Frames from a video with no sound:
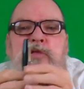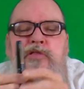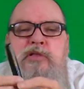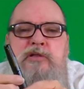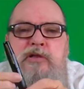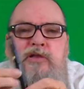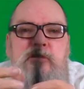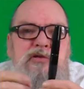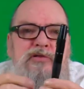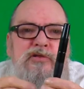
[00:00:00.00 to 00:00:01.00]
Then I
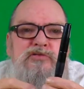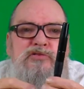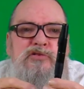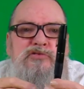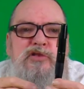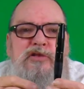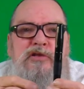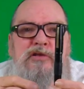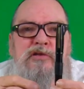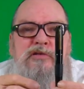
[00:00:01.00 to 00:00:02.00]
carry this. It looks like
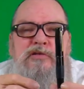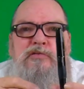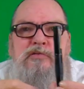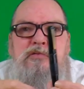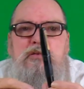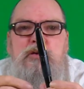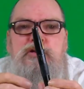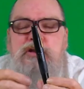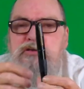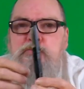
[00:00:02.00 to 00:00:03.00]
a
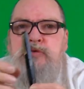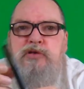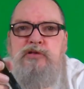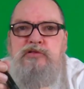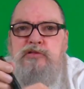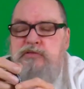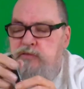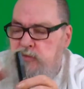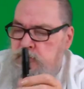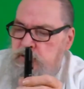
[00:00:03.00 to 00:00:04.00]
ordinary pin,
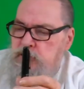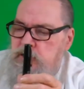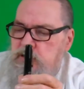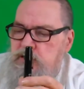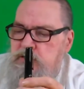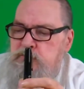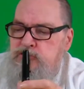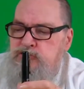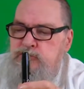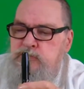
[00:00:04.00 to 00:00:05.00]
Let me
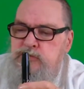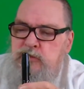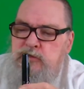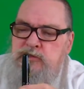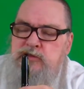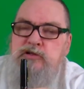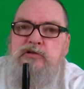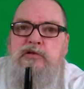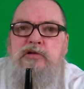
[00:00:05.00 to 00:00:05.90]
zoom in on it here.